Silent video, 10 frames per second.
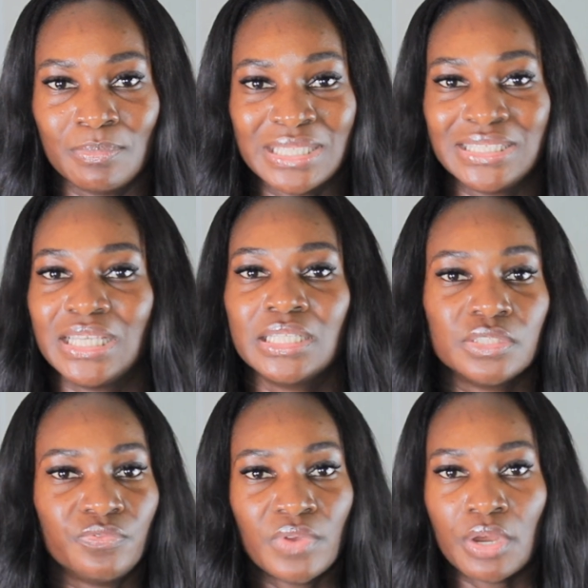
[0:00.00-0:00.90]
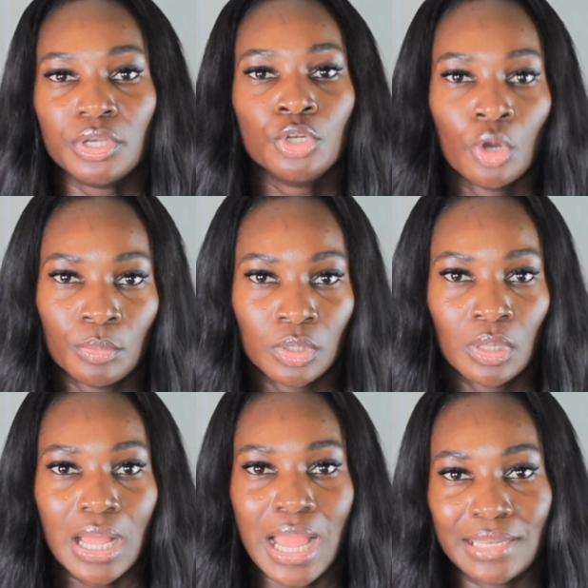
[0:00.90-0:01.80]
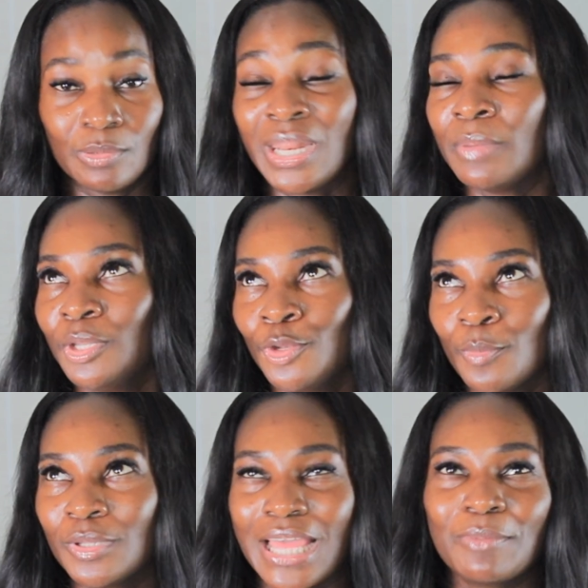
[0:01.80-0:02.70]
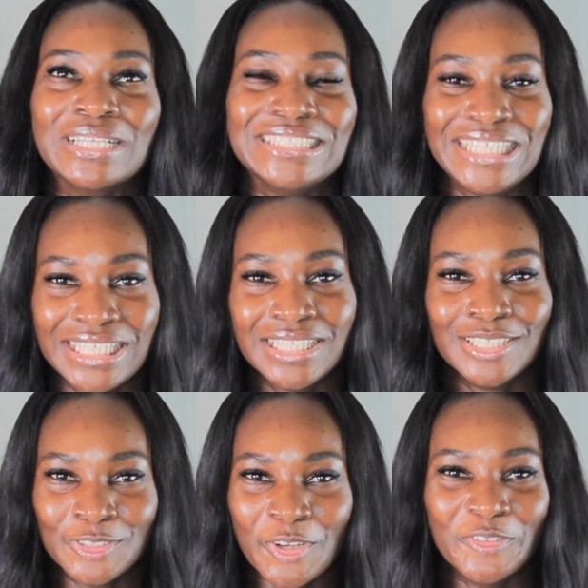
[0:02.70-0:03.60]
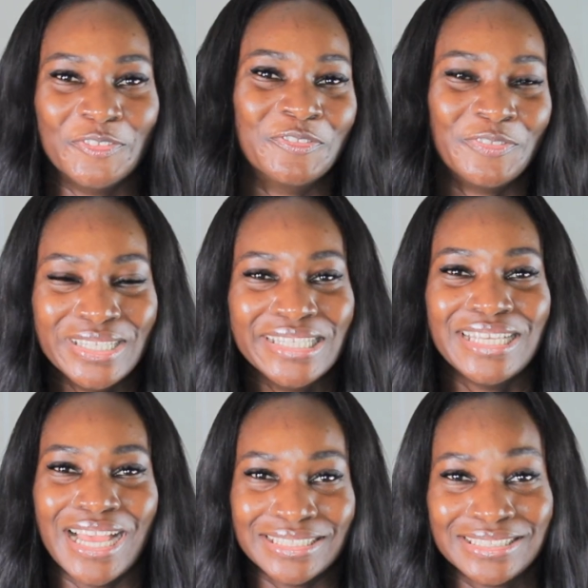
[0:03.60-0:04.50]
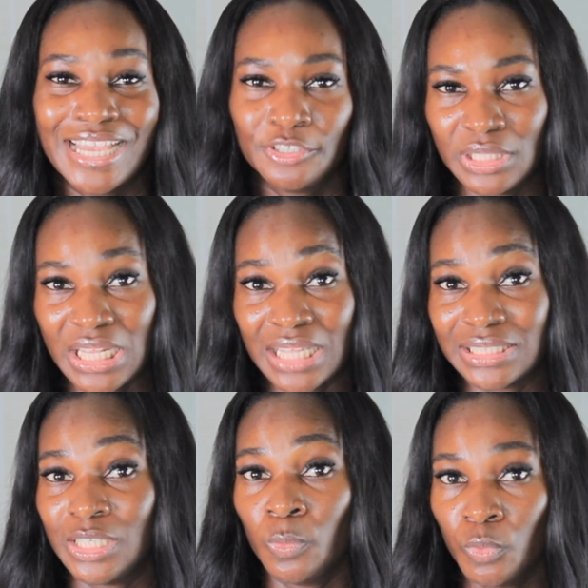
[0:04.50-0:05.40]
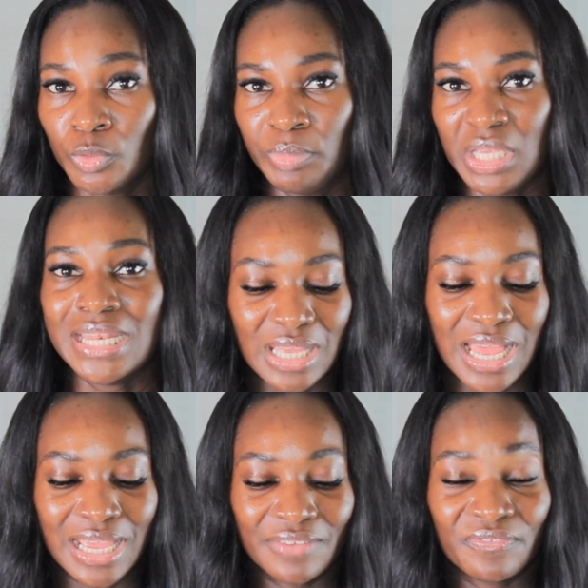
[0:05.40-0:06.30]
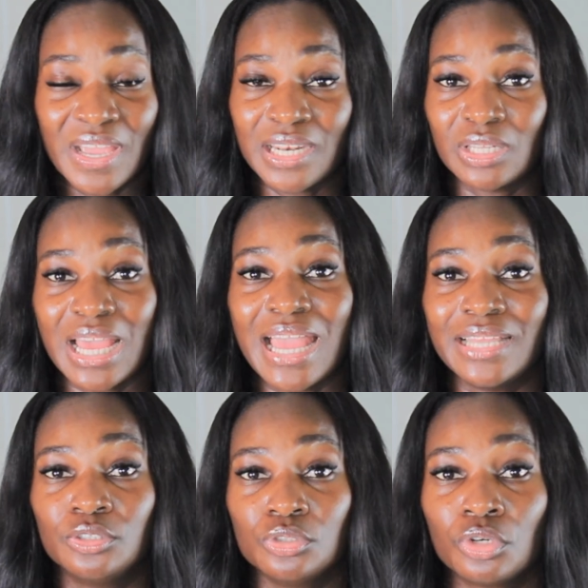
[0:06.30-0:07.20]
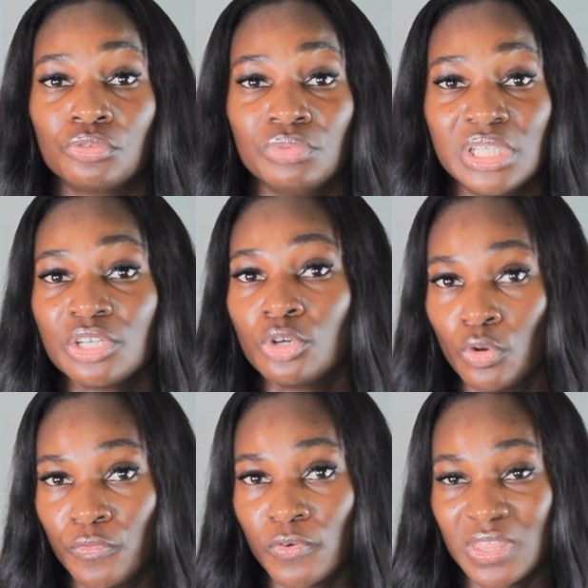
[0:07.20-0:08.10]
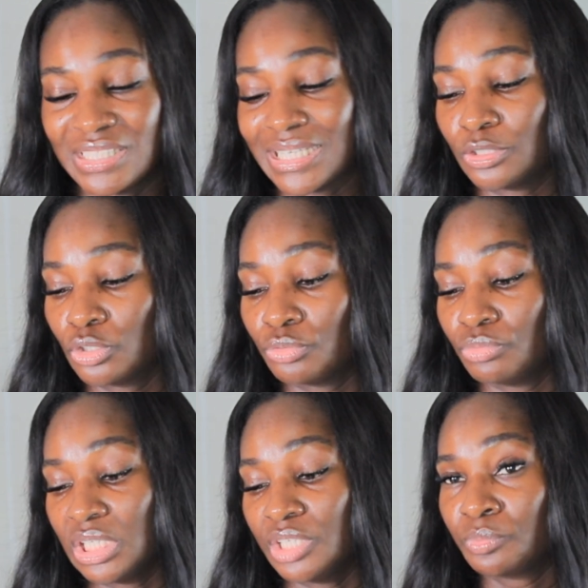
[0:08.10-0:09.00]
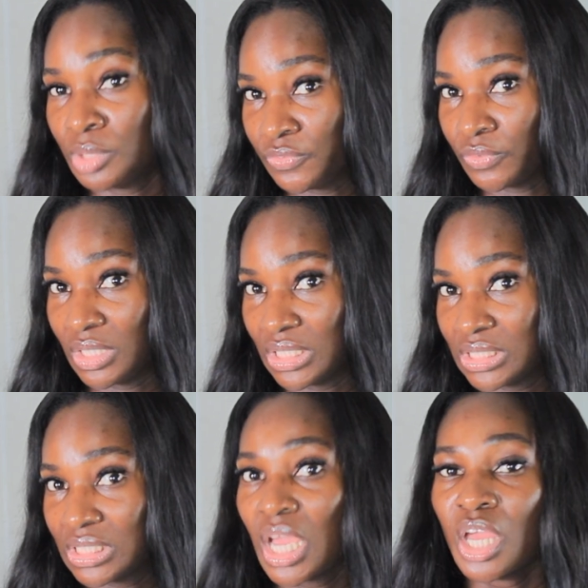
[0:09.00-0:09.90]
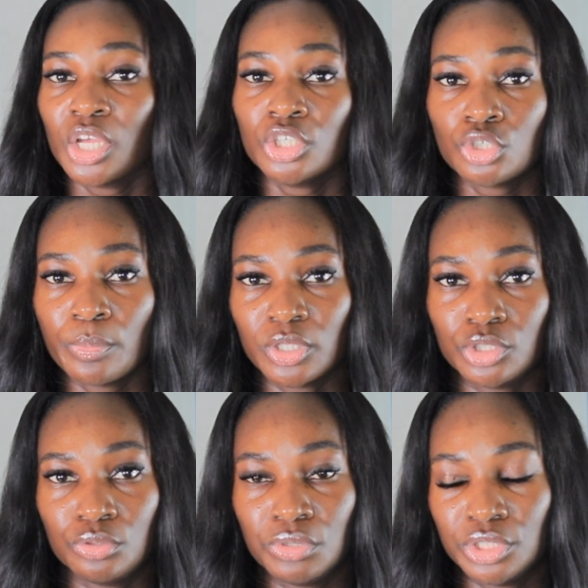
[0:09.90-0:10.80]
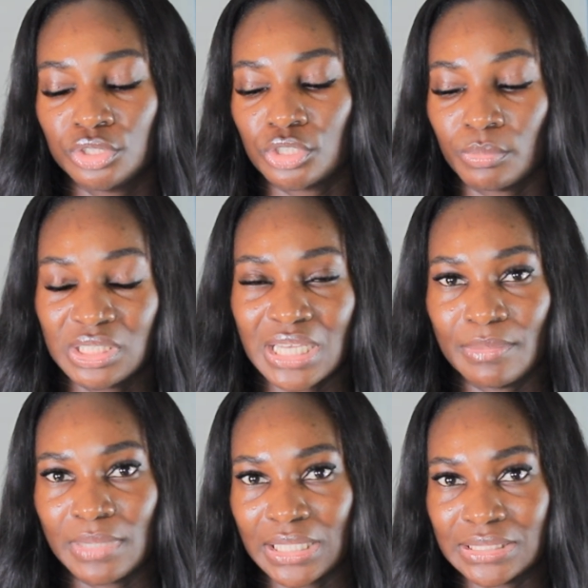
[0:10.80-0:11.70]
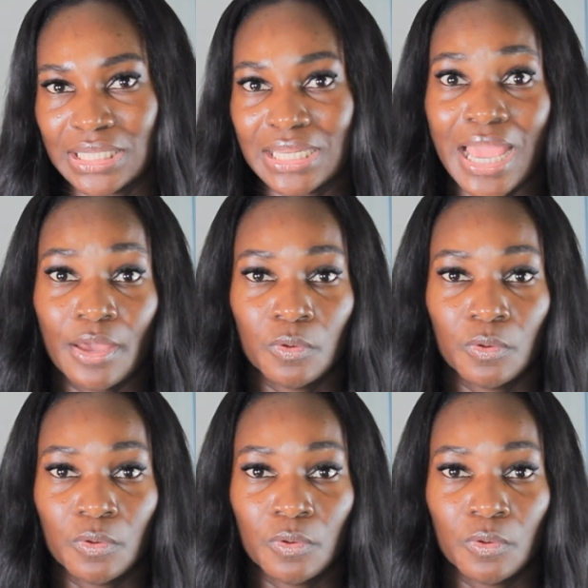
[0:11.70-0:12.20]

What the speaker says: my skin is very normal. And when I mean normal, like my skin is not really as dehydrated as it would be. I find out that I do not really go for this, I do not really reach for this. So, but during summertime, like I said,